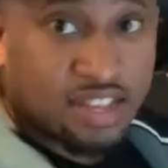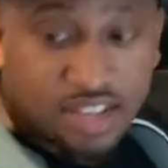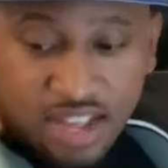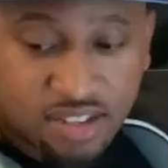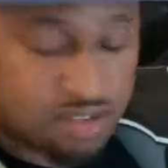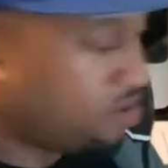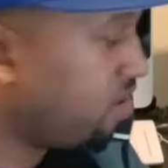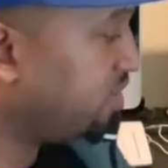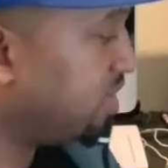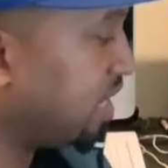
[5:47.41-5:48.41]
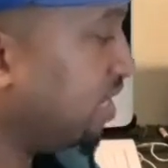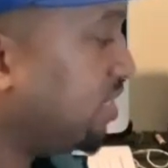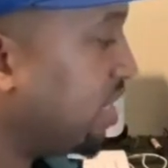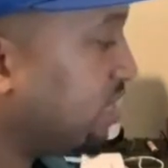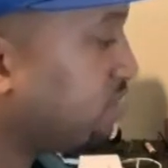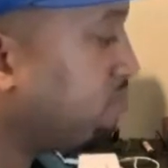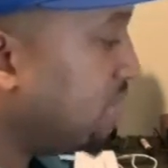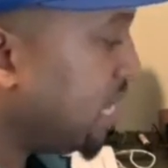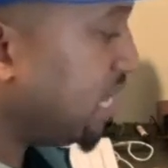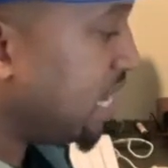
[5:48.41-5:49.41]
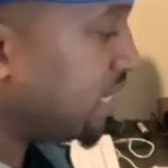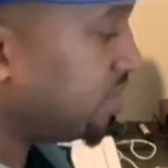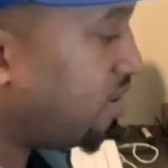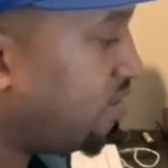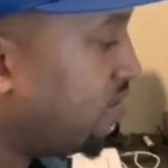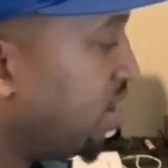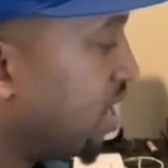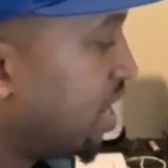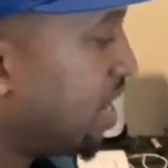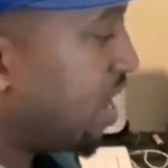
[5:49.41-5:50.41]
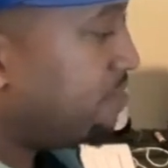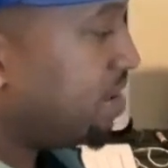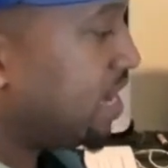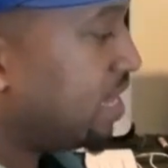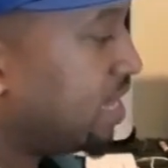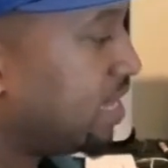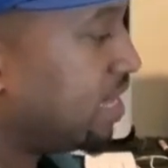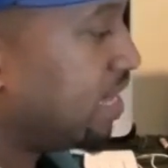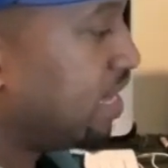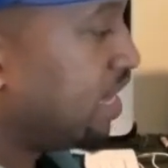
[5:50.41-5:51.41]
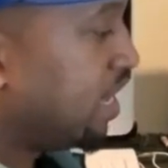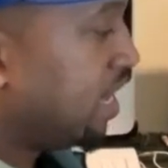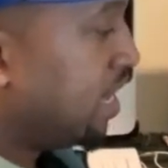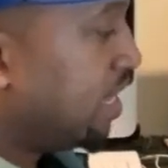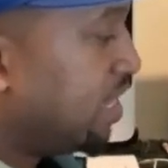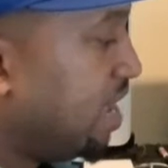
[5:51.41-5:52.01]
Look how small this thing is. This thing is mini. So, I mean, they